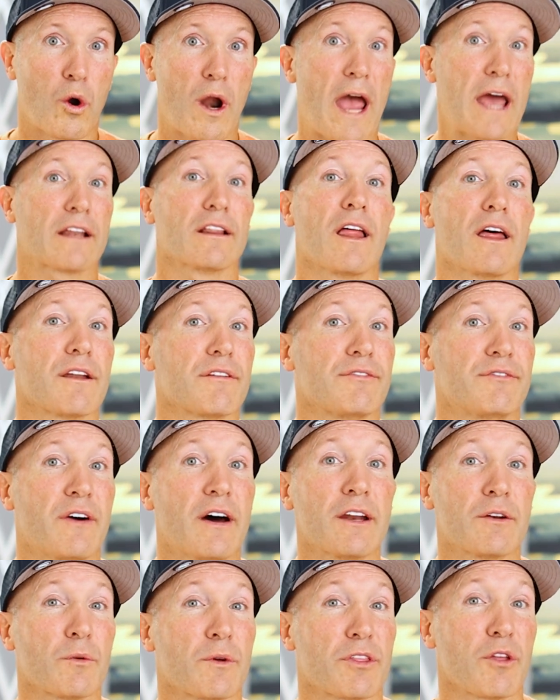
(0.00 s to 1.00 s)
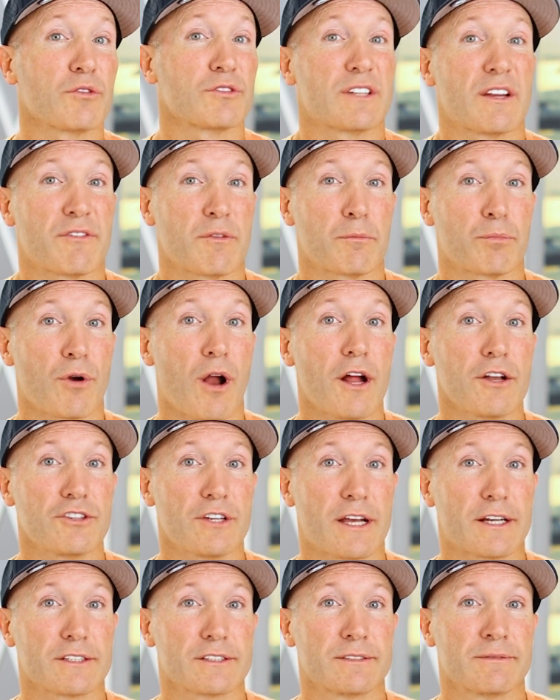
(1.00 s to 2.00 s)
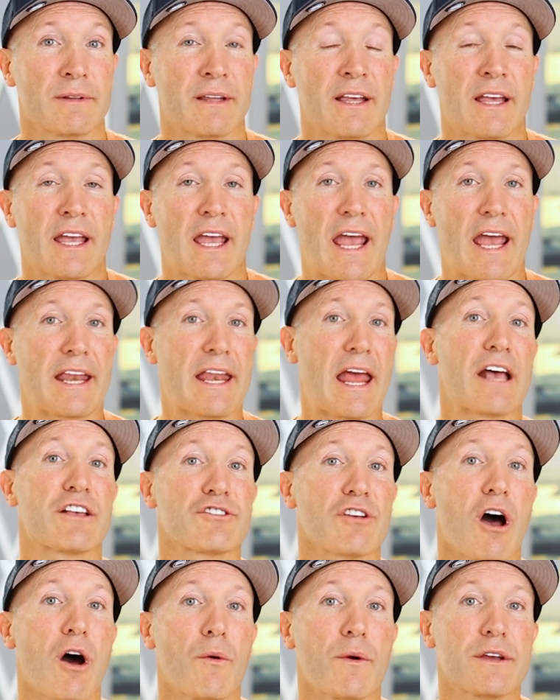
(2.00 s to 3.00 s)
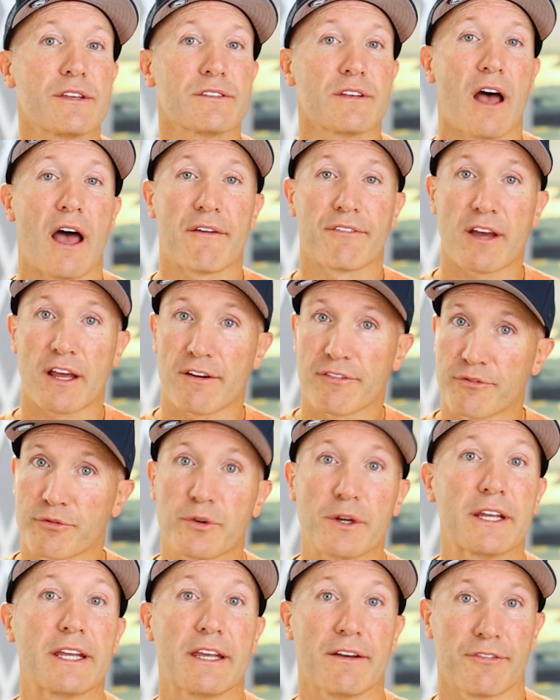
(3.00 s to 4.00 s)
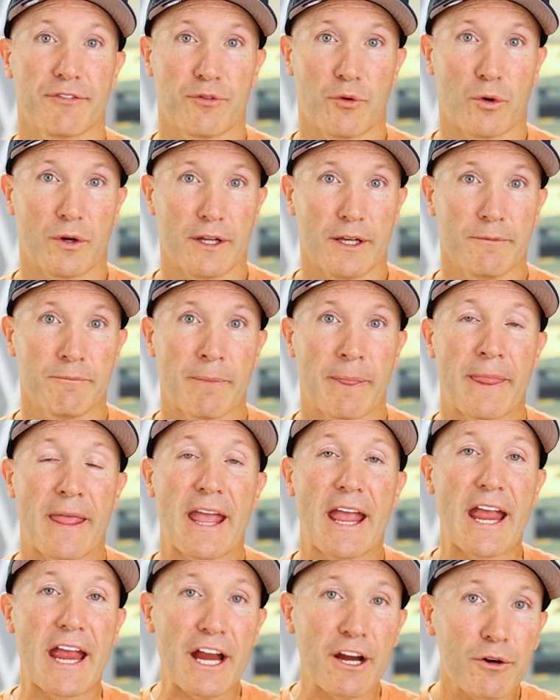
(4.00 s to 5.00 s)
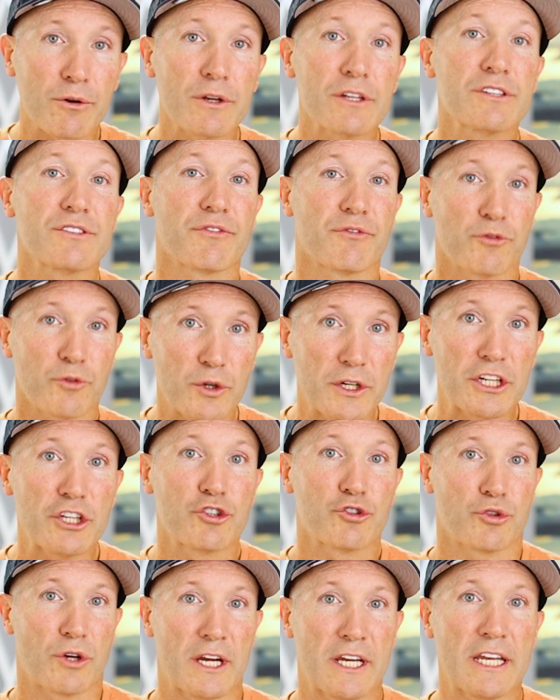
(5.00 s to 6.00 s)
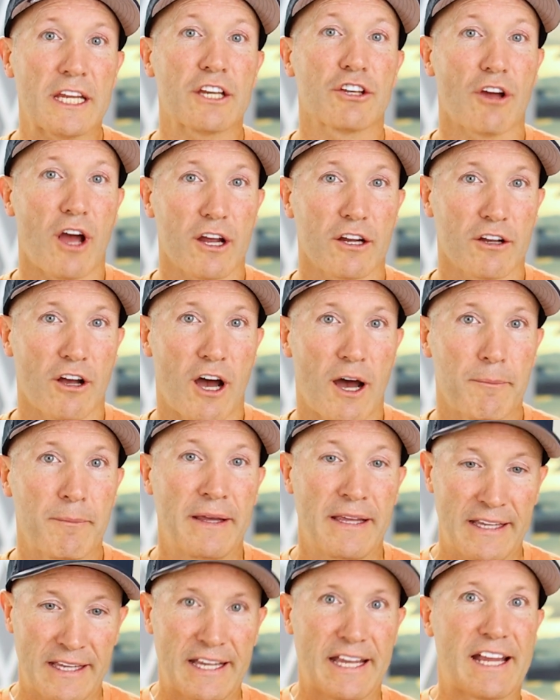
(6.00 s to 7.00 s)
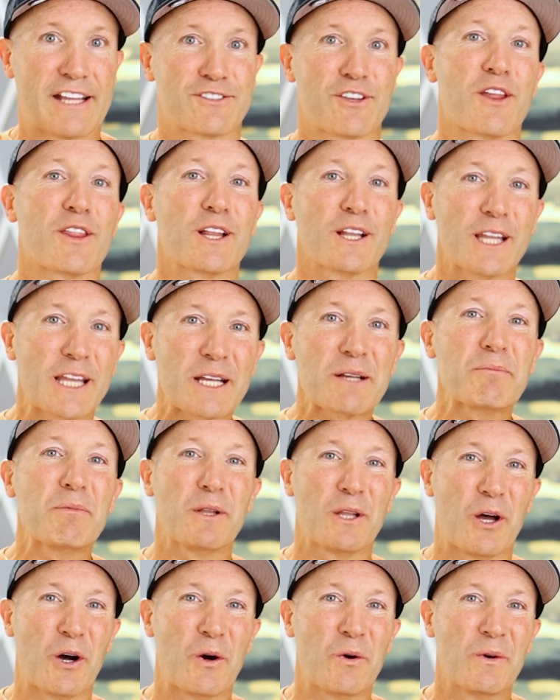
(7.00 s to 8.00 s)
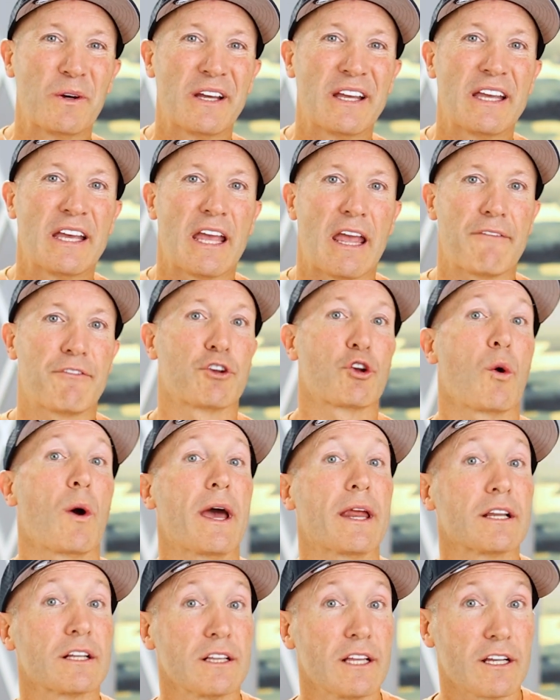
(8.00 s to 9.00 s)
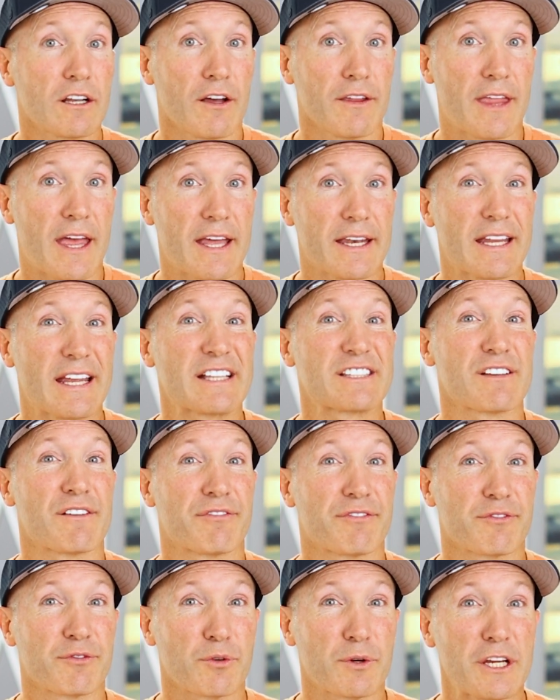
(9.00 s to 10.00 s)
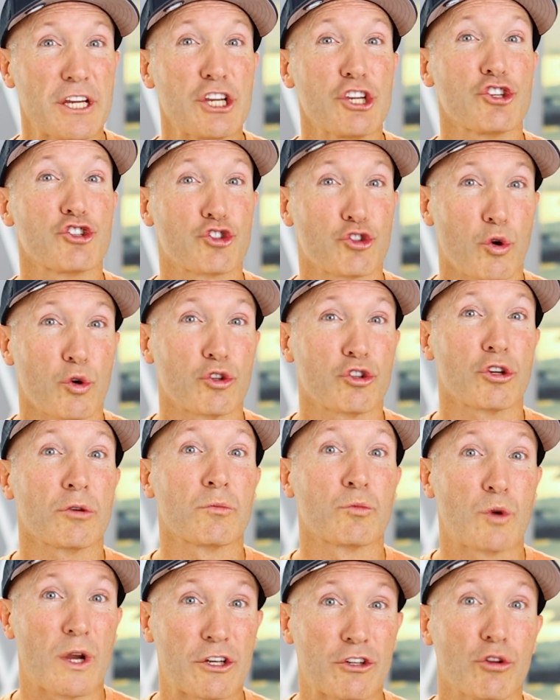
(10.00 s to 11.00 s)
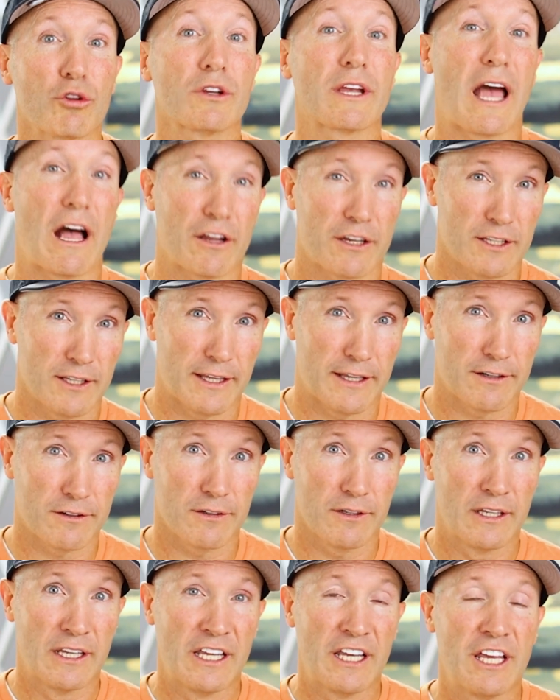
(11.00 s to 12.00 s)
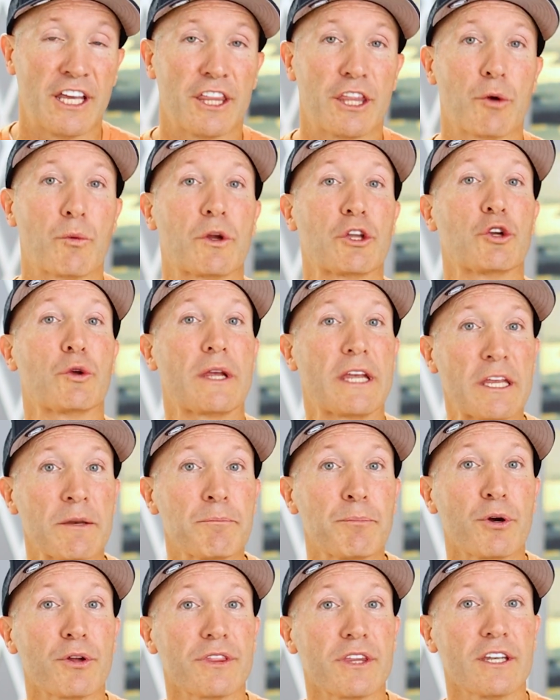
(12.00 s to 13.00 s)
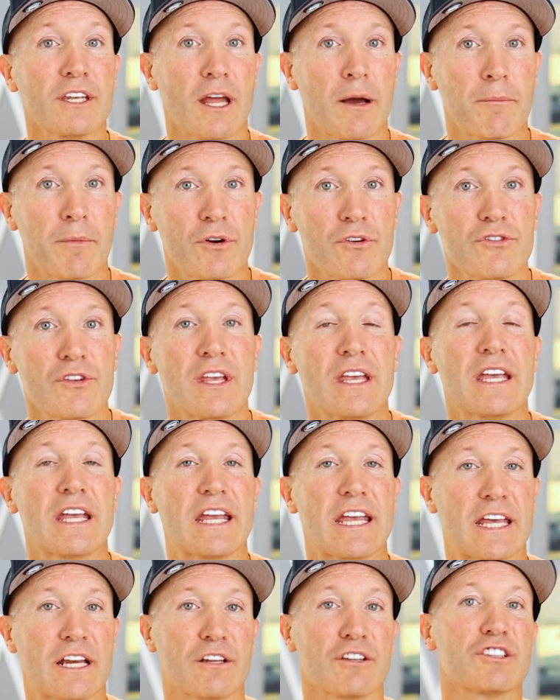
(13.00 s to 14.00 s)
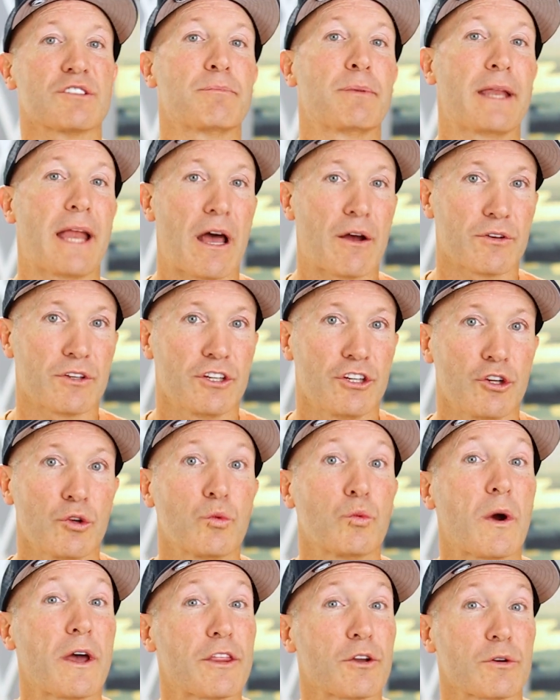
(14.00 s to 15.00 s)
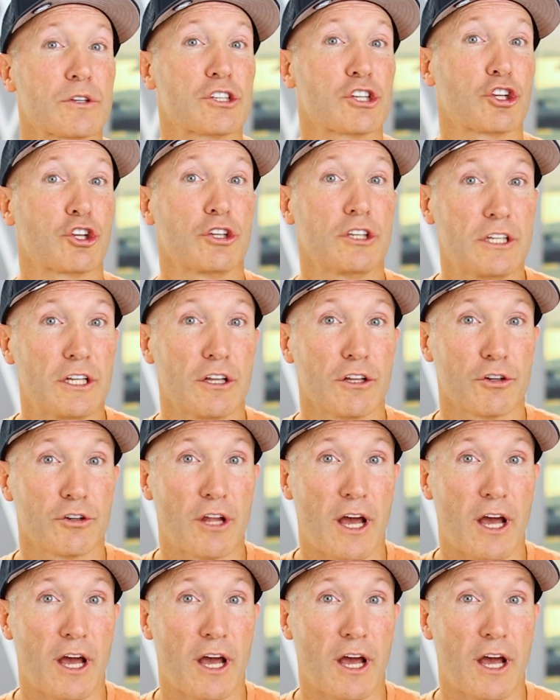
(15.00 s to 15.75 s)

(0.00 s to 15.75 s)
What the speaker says: or had a lot of fun with those different projects. And as always, I've got a free gift for you, aaronsfreetraining.com. It's on the link below. If you go ahead and click on that, it's a free short-term rental calculator that when you input the numbers, it'll spit out to you whether it's a good deal or